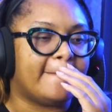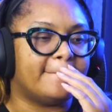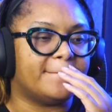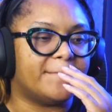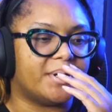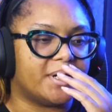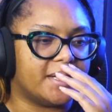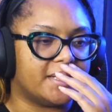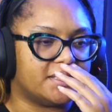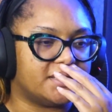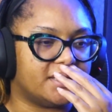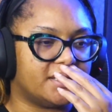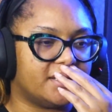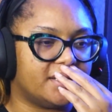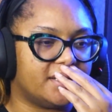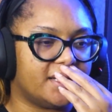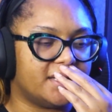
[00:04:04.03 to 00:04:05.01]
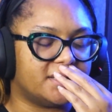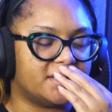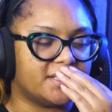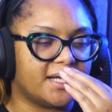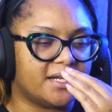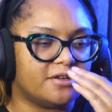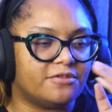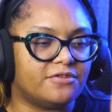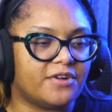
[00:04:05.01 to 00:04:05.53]
but instead
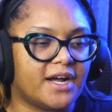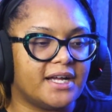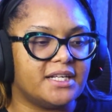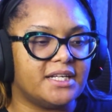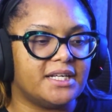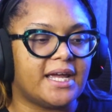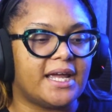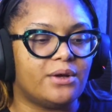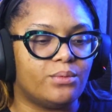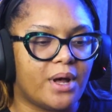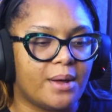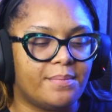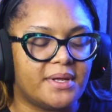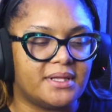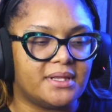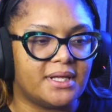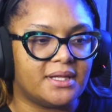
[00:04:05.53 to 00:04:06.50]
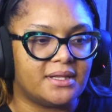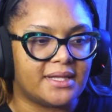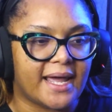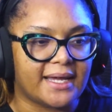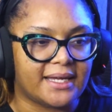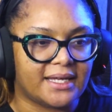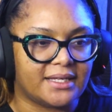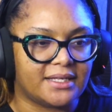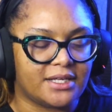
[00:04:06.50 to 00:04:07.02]
of finding a weapon
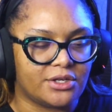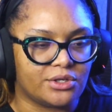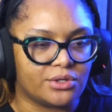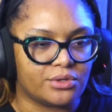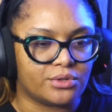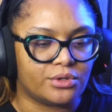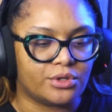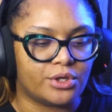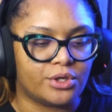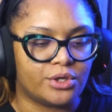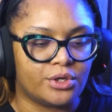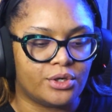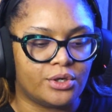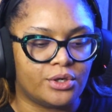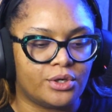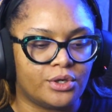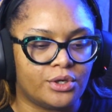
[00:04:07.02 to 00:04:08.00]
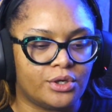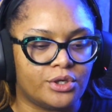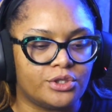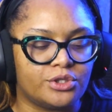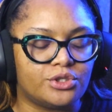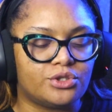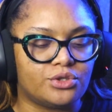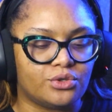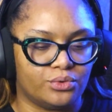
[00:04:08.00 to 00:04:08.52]
that can kill
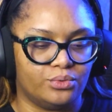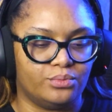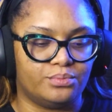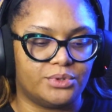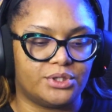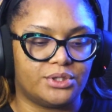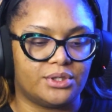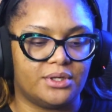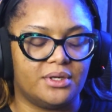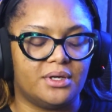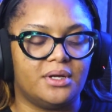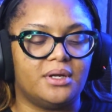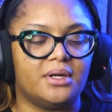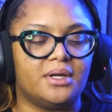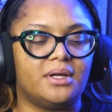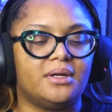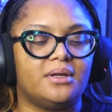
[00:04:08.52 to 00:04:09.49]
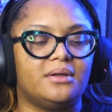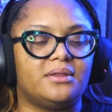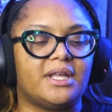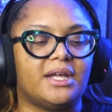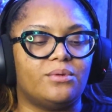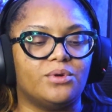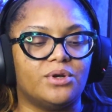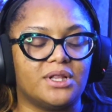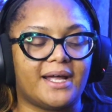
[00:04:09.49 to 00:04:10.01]
Supes,
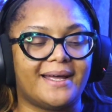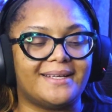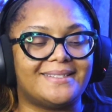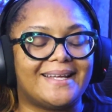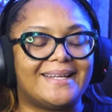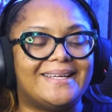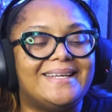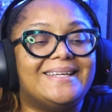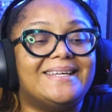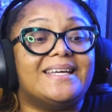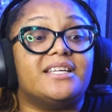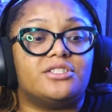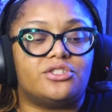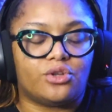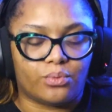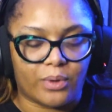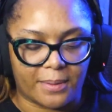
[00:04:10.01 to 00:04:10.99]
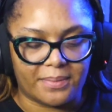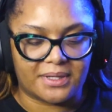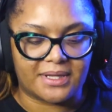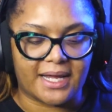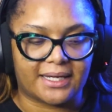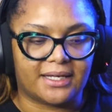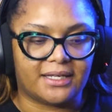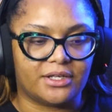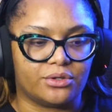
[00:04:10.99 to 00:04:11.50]
they realize that he is the weapon
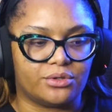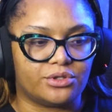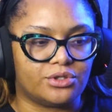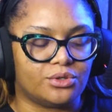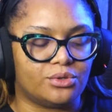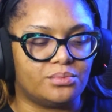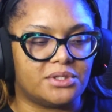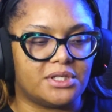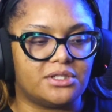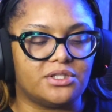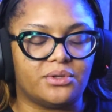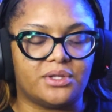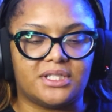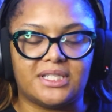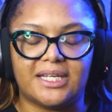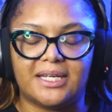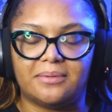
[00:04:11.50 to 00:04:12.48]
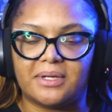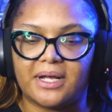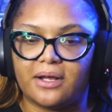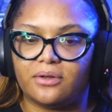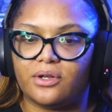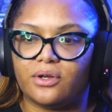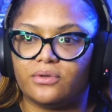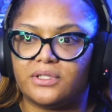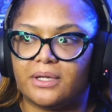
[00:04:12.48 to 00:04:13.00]
that can kill Supes. And so the team now
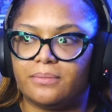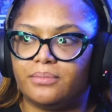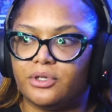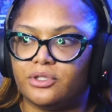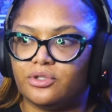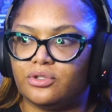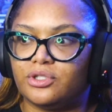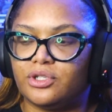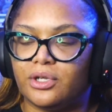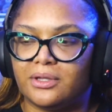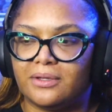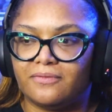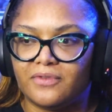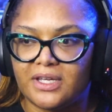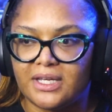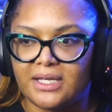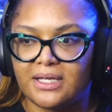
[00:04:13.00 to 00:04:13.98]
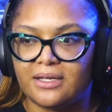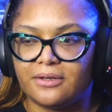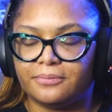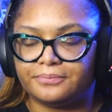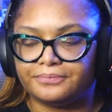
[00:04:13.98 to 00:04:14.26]
knows that Butcher took the